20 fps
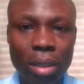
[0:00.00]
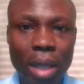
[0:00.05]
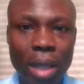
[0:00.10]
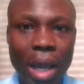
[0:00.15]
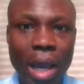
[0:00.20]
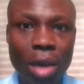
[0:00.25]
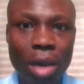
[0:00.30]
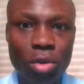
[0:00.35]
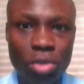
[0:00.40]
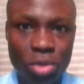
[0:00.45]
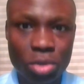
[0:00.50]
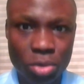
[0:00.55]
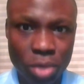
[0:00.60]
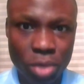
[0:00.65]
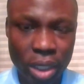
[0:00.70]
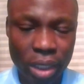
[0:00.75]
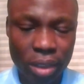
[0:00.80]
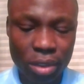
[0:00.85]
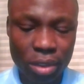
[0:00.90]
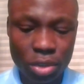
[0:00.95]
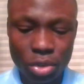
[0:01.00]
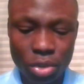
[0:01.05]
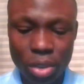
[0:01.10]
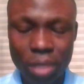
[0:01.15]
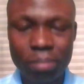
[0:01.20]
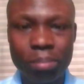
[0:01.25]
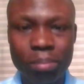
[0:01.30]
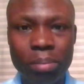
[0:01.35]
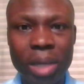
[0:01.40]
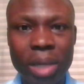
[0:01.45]
house rent, you
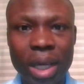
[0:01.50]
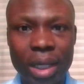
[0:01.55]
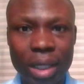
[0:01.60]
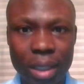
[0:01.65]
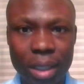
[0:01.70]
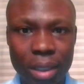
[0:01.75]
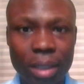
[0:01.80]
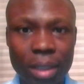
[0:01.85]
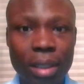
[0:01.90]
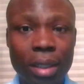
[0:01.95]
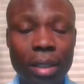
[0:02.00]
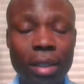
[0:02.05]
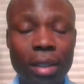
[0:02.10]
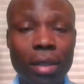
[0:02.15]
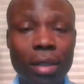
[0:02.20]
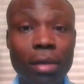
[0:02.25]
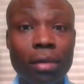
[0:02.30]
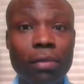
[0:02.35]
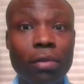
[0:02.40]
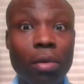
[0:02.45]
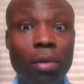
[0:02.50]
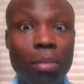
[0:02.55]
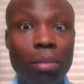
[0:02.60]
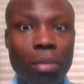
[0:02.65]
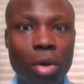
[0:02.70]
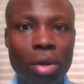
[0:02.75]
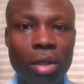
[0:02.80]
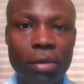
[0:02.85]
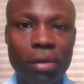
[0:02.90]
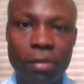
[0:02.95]
are begging for
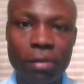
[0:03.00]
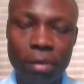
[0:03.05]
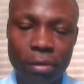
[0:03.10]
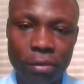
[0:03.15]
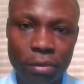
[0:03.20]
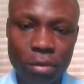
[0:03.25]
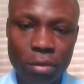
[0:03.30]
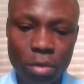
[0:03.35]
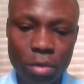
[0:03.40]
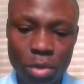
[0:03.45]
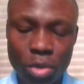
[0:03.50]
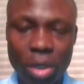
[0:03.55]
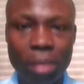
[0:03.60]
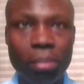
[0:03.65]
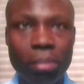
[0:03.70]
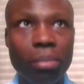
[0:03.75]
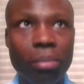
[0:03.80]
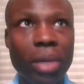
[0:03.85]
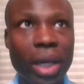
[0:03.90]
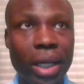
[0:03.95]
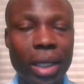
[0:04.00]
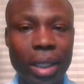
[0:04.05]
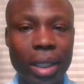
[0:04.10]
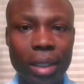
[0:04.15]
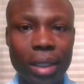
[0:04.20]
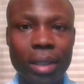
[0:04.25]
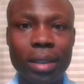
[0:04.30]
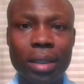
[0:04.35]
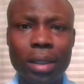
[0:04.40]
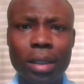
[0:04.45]
money for food, you are begging
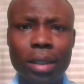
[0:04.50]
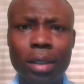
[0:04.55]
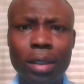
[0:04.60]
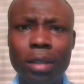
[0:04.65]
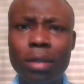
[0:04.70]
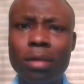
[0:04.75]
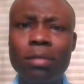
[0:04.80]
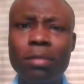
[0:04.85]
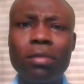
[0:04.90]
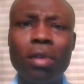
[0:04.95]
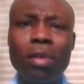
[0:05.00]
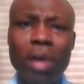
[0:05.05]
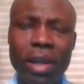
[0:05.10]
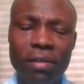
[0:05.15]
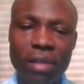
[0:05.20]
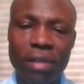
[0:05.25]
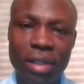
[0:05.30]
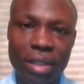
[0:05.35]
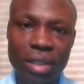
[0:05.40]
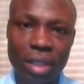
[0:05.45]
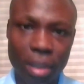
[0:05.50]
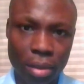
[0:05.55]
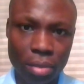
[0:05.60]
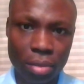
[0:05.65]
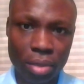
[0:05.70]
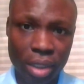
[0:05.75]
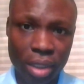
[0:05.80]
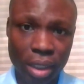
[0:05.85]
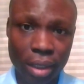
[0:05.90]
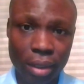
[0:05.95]
for every
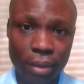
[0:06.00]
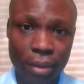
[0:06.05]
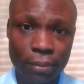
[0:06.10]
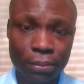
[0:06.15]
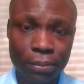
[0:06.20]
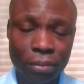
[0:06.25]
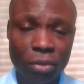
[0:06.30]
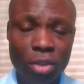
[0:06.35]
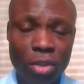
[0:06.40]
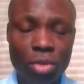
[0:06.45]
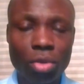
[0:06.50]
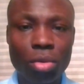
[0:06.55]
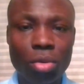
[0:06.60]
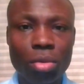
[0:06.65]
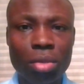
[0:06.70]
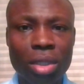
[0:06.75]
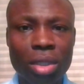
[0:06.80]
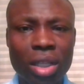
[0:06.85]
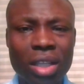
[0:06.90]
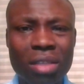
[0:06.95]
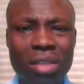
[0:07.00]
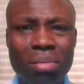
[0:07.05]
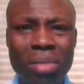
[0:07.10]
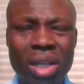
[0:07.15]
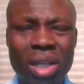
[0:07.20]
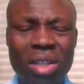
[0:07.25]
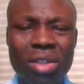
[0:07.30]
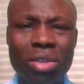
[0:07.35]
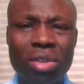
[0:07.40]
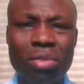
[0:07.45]
single thing. So this
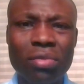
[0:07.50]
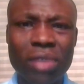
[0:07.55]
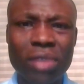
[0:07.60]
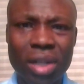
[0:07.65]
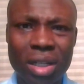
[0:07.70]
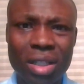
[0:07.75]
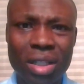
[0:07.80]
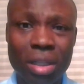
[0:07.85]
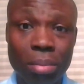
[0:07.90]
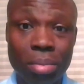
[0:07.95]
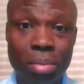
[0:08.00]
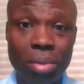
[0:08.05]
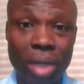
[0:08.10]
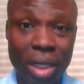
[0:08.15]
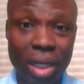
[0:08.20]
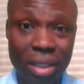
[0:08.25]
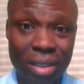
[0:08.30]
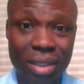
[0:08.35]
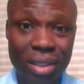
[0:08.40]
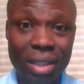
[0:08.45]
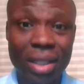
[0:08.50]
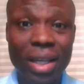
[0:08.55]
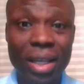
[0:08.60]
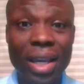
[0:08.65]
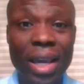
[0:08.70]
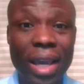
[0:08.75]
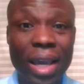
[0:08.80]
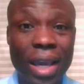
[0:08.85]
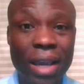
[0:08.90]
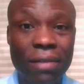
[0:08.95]
makes you very depressed
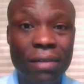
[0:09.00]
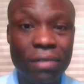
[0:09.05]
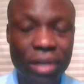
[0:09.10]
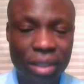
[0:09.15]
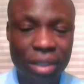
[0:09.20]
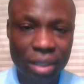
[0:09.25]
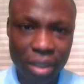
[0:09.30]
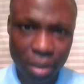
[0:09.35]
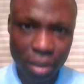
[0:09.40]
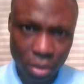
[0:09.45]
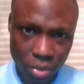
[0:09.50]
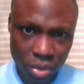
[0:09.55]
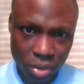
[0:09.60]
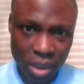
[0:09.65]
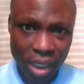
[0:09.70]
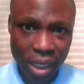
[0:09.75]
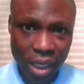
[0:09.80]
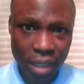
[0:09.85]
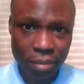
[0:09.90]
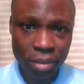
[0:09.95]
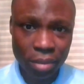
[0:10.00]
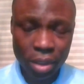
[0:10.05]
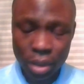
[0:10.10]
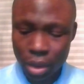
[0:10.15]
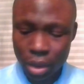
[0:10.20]
every single time.